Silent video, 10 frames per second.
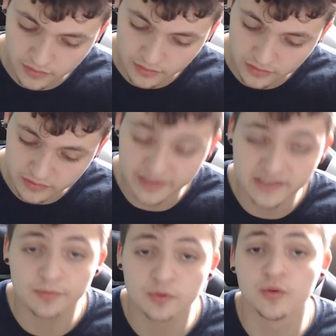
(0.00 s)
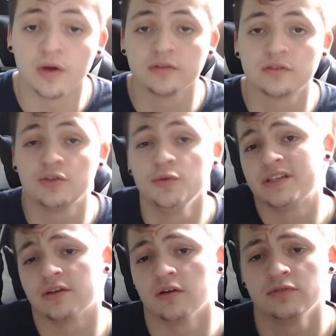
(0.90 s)
Today's April 12th, so 2 weeks
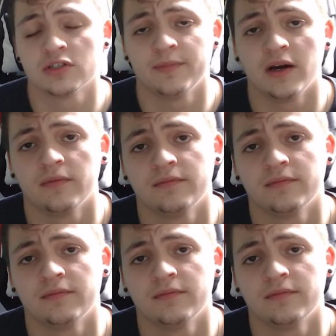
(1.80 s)
ago, just about.